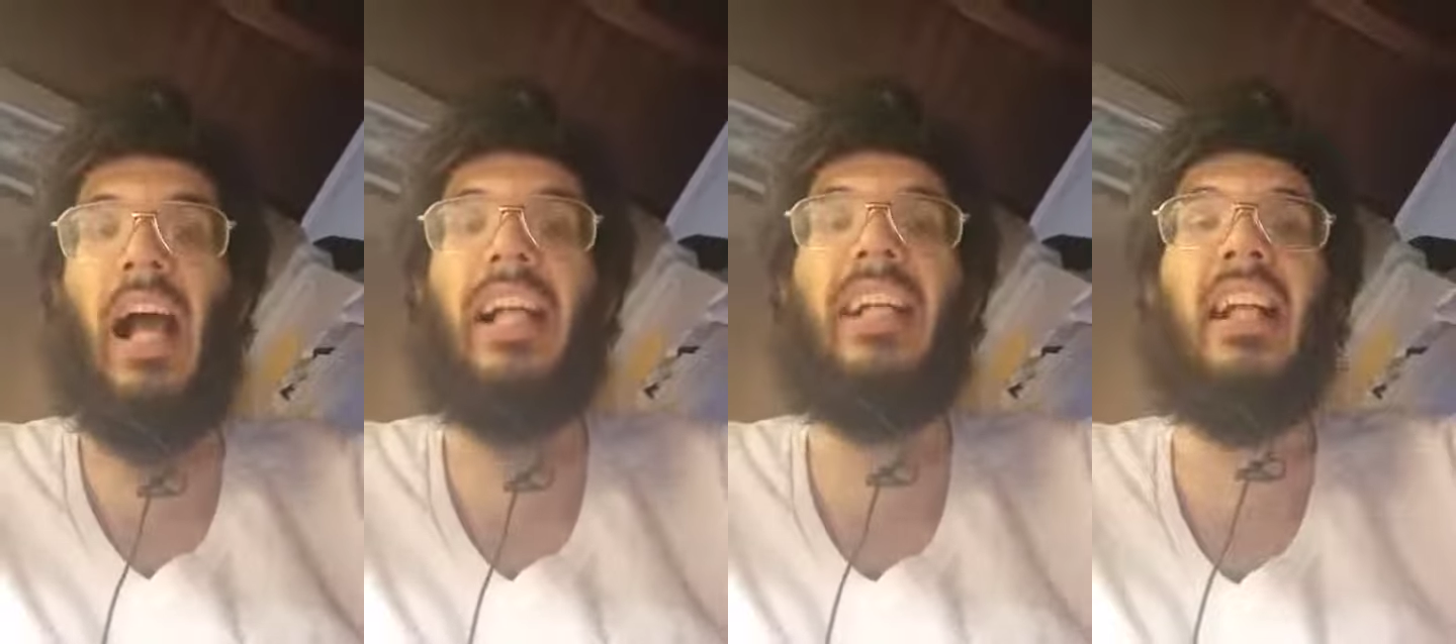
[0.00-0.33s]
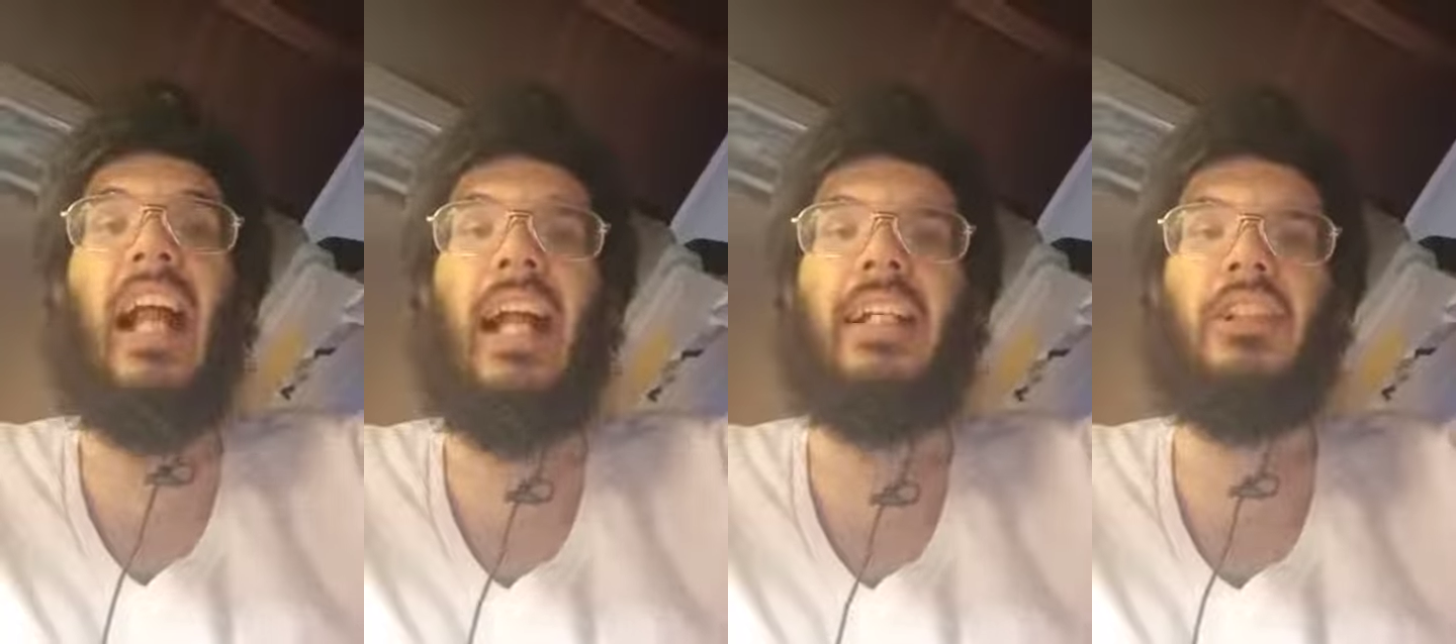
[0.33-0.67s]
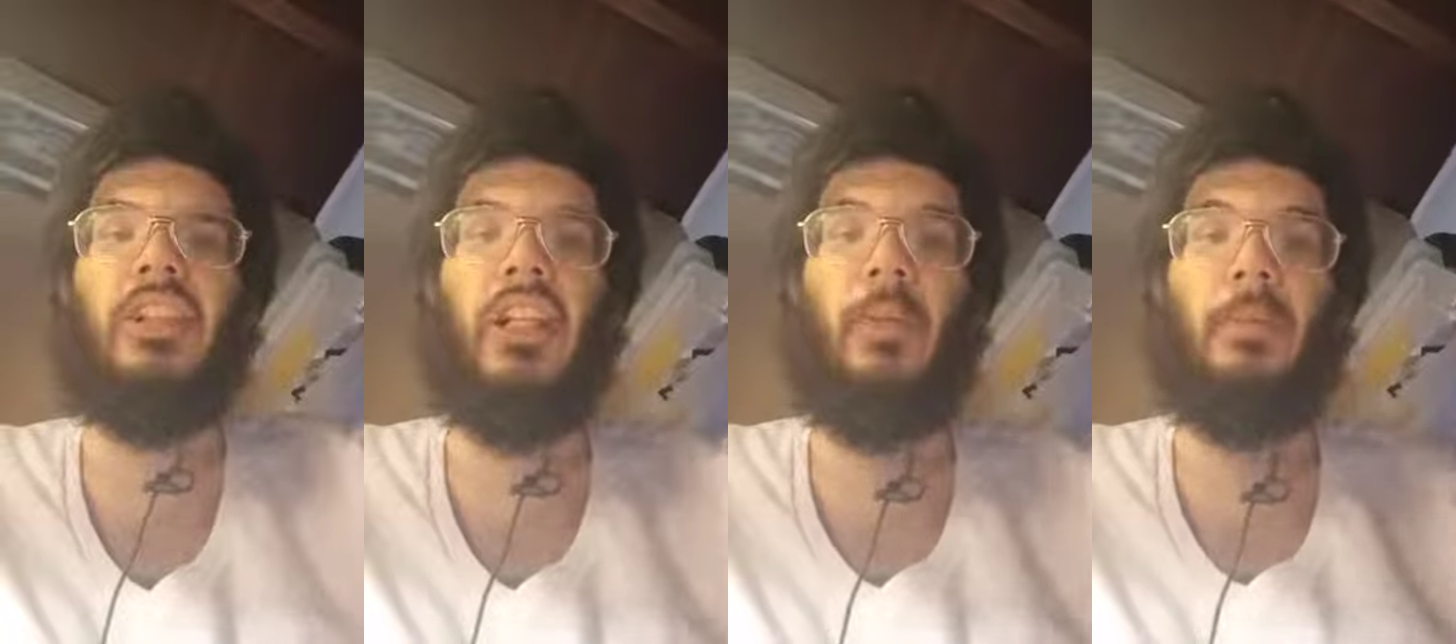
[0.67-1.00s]
I could
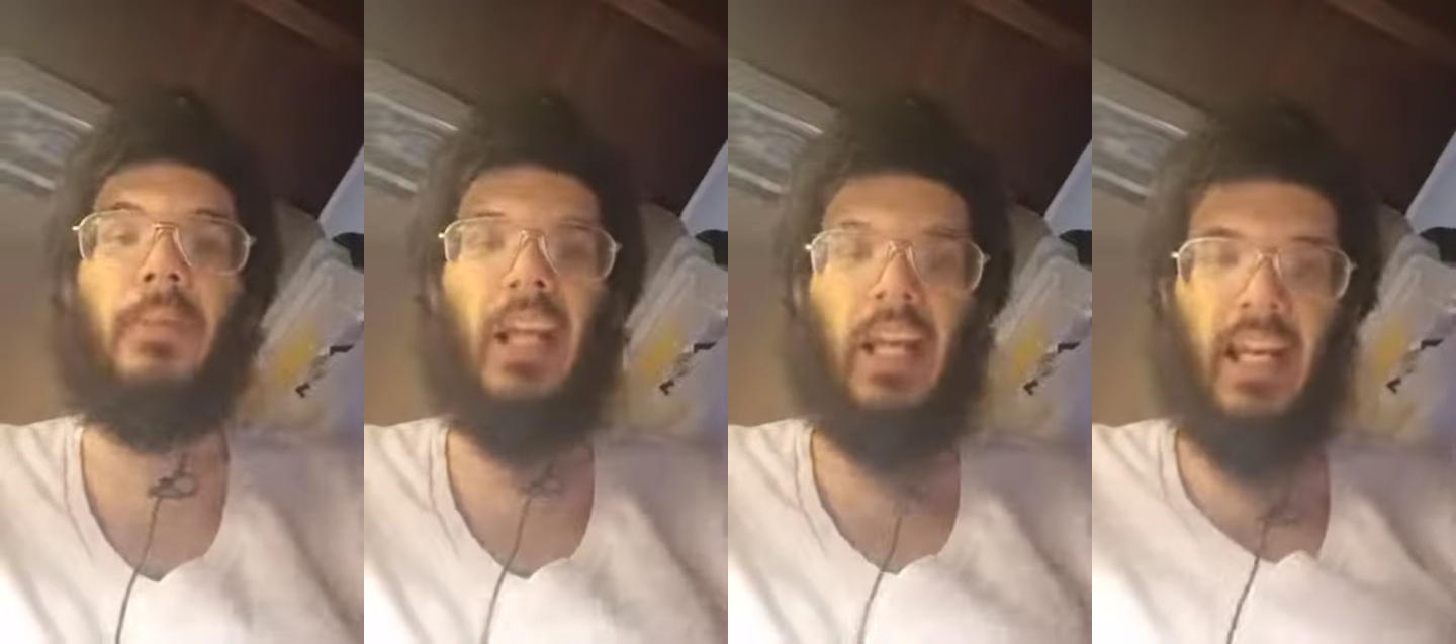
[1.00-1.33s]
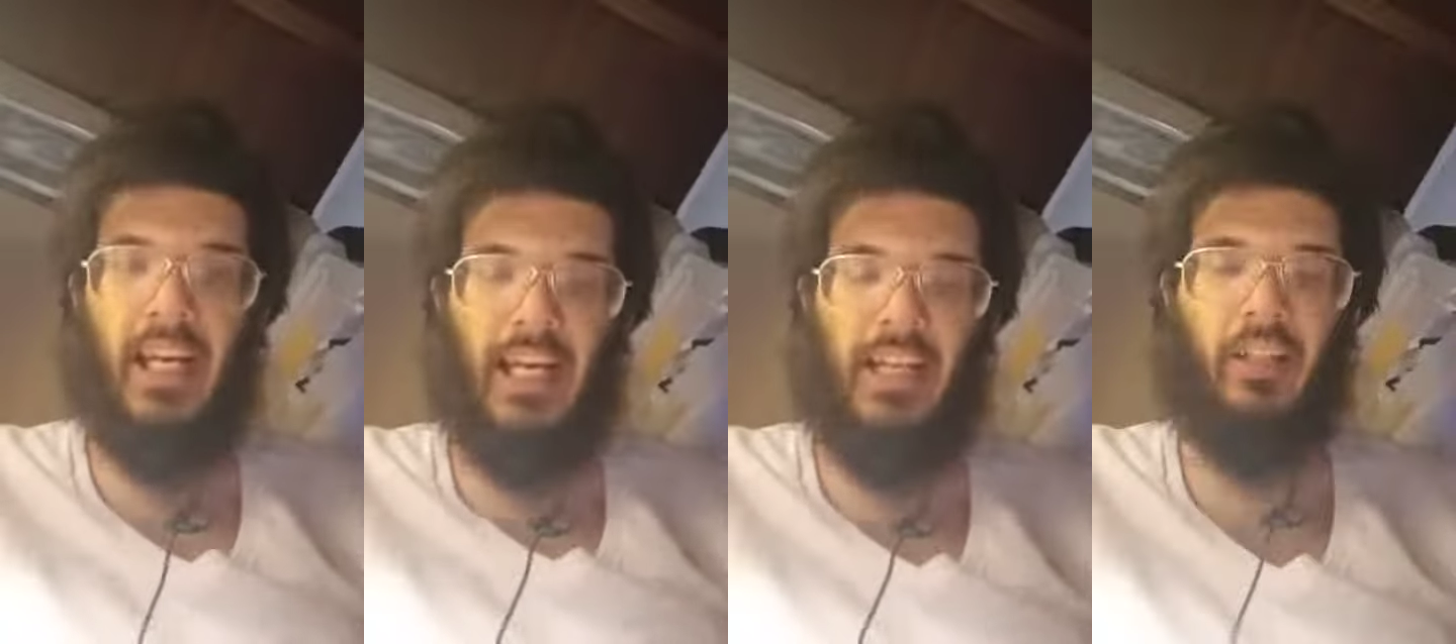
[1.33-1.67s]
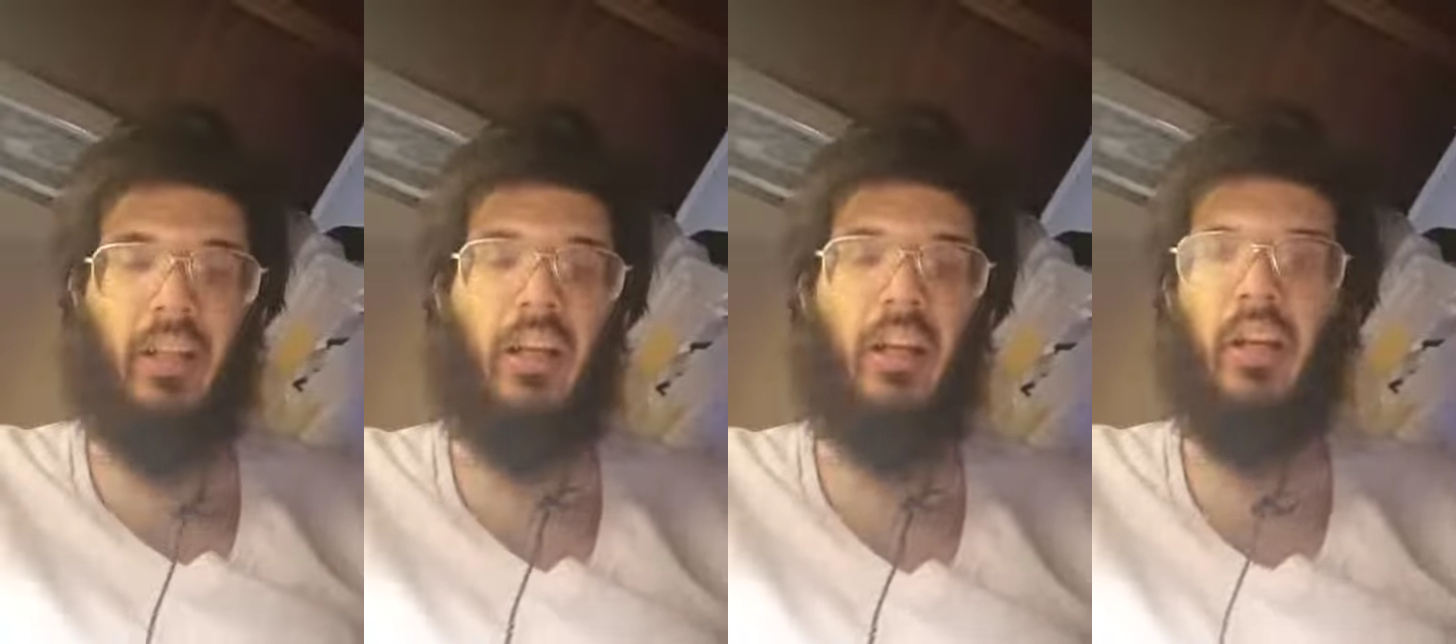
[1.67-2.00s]
actually
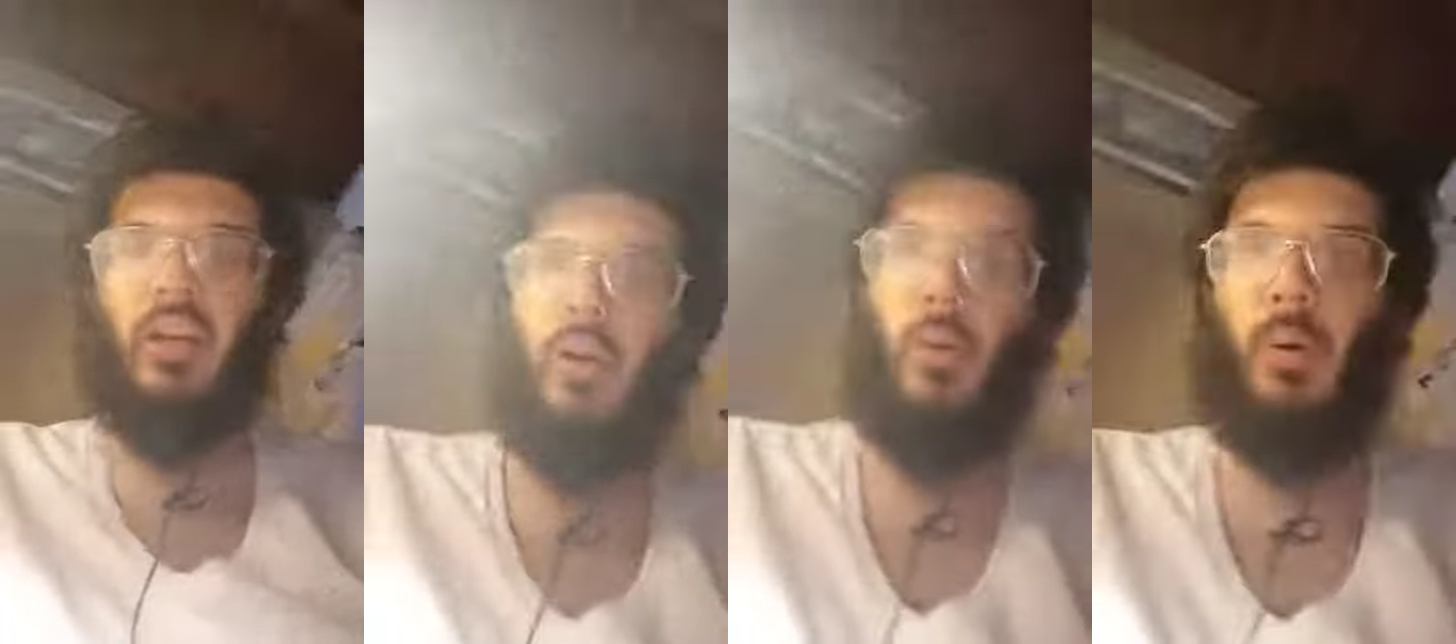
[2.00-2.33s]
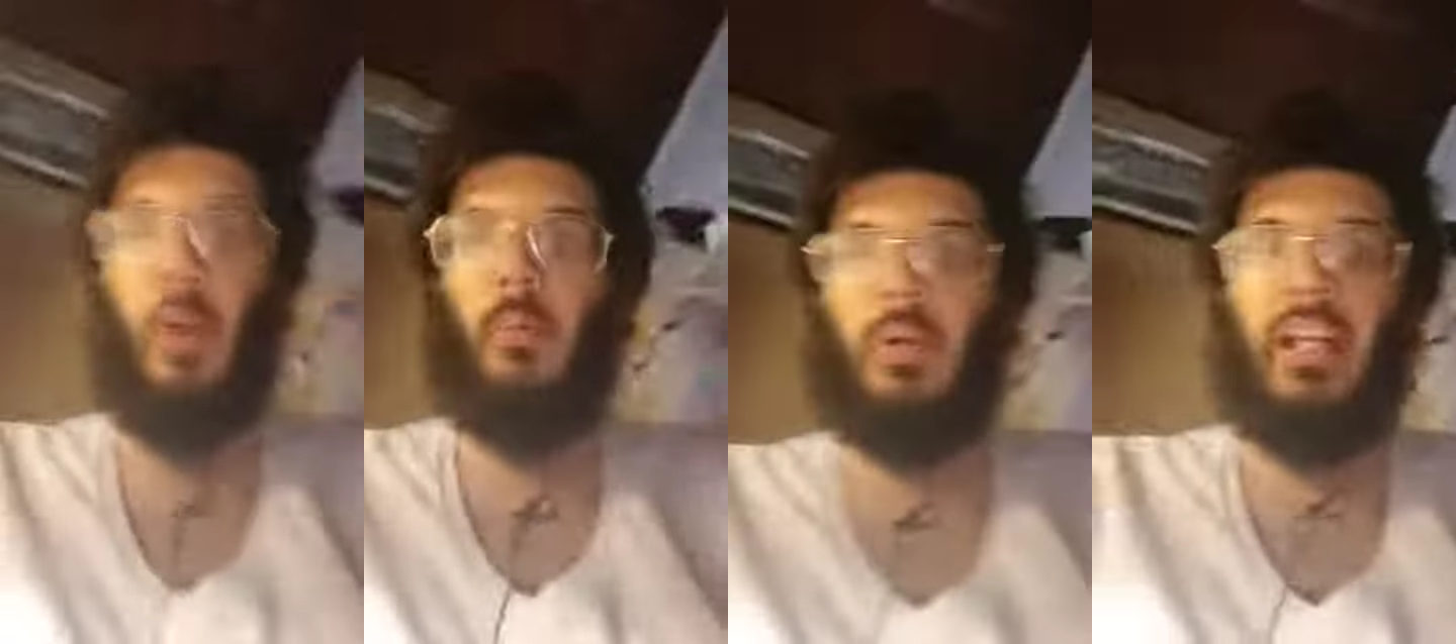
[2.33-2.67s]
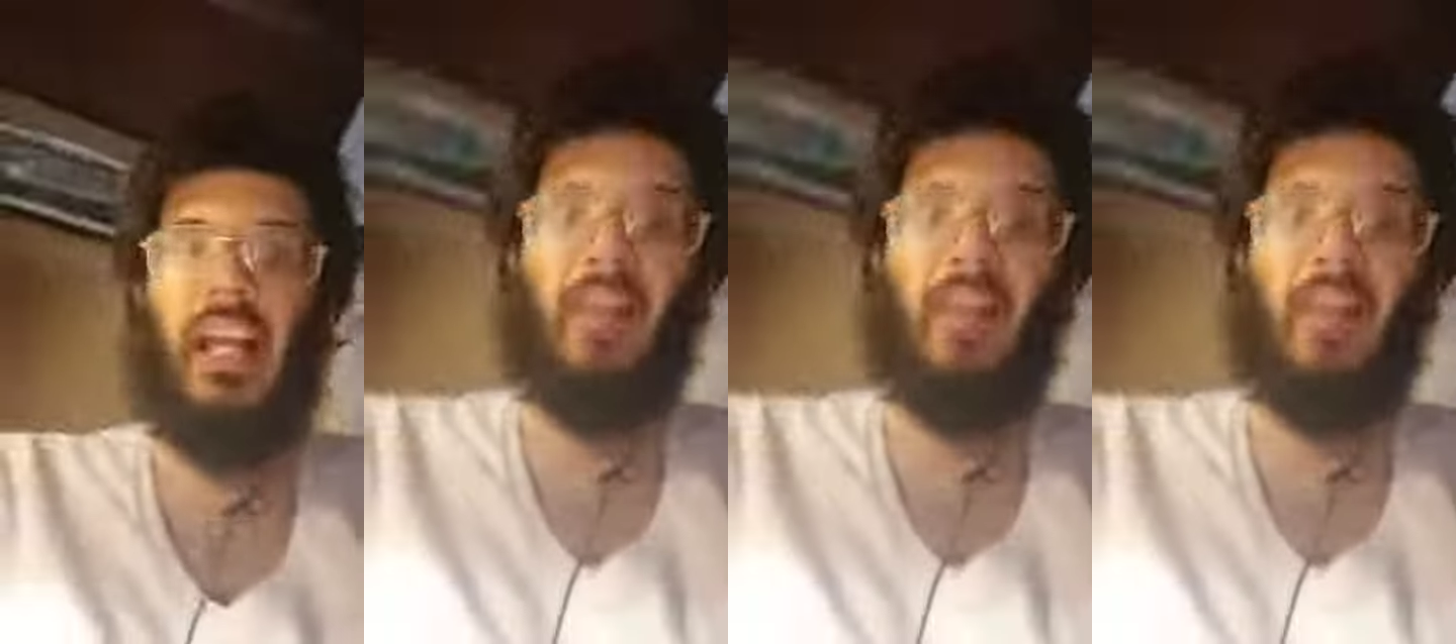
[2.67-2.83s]
obtain what we